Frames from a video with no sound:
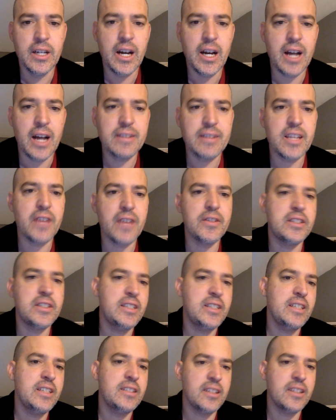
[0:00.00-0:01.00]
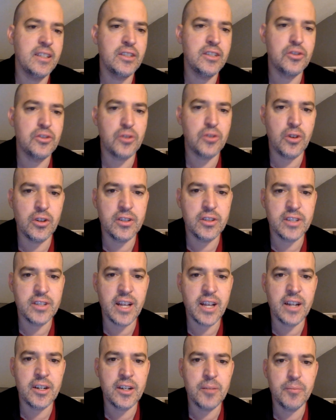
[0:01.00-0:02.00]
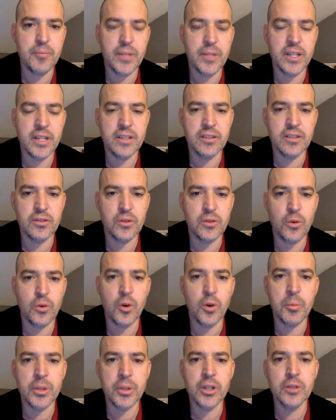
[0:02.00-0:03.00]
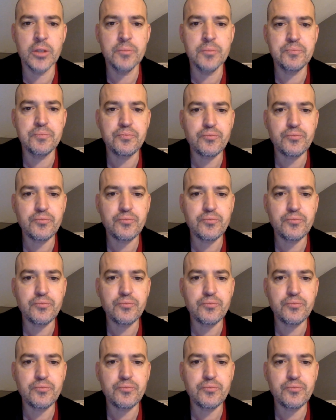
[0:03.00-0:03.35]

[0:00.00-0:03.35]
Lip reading: I'd say I have a decently strong Saturn. It is in Scorpio.